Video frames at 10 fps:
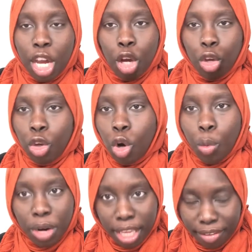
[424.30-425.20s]
you don't
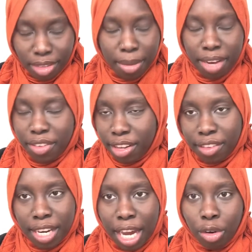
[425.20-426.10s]
want to give the benefit of the
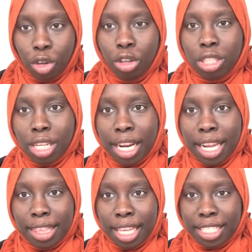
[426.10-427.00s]
doubt. You're just going to
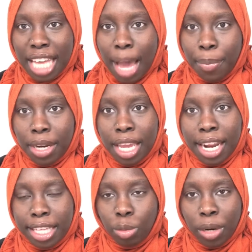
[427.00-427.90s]
let things happen. It
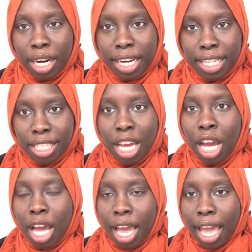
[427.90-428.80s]
is what it is.
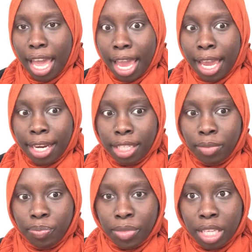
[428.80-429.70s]
And
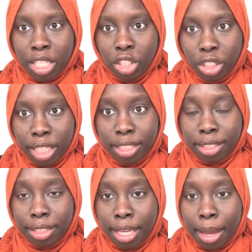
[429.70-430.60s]

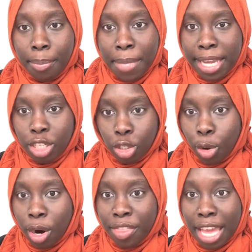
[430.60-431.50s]
just make
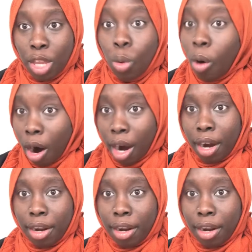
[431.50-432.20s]
sure that you are